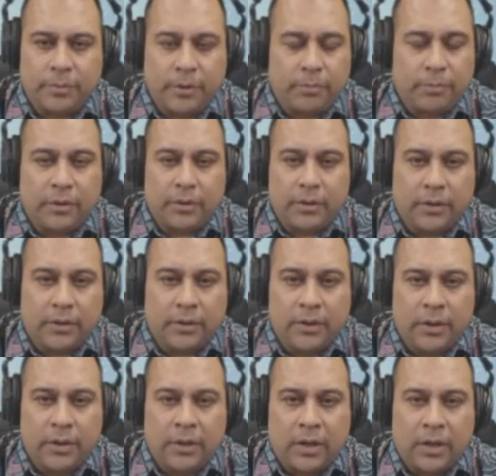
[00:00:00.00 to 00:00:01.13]
people
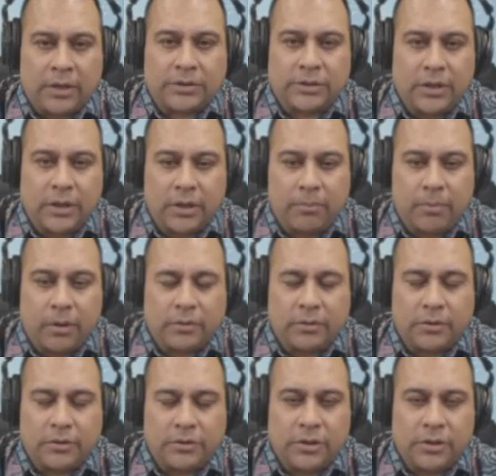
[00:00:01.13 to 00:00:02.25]
asking about